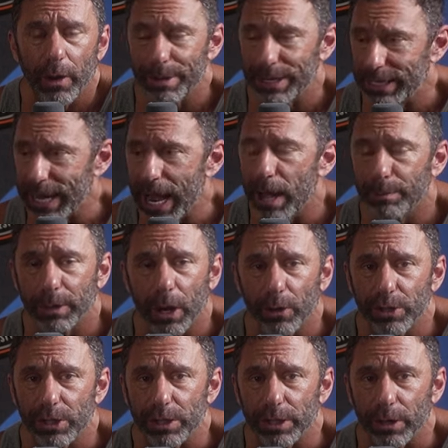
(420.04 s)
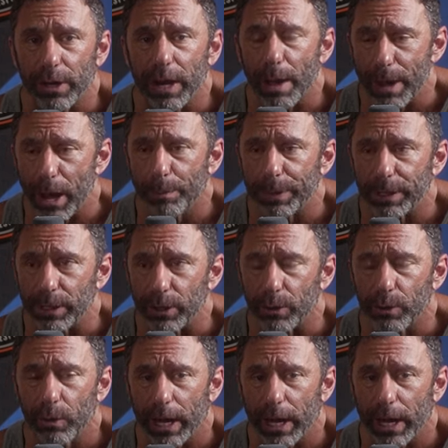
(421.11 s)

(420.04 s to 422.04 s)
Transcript: mean, yeah, I'm coaching you and I'm helping you,